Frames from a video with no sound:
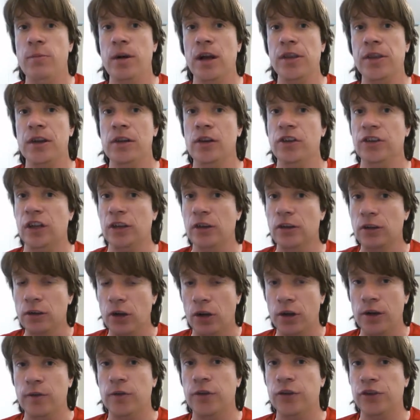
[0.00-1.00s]
But there is a
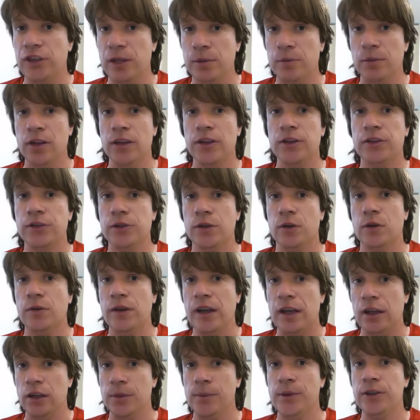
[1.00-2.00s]
lot of similar sort of
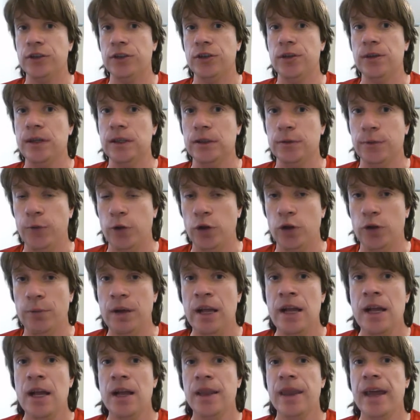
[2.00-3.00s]
elements to this
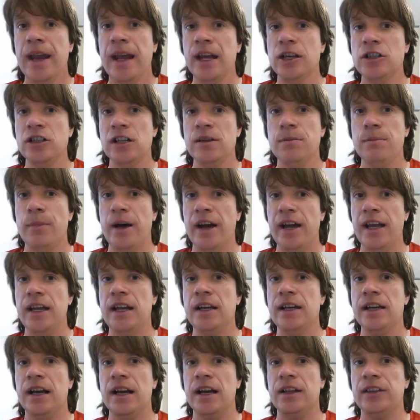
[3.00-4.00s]
film that actually
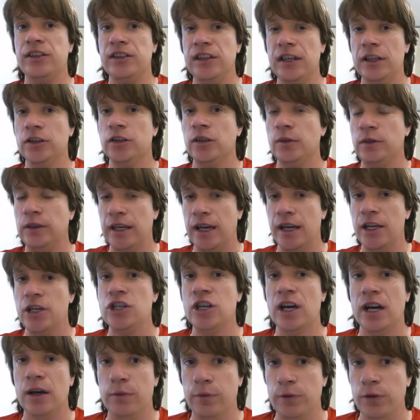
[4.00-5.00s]
made a sense of
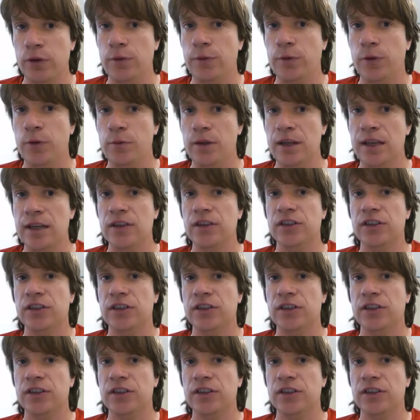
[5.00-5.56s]
deja vu for me.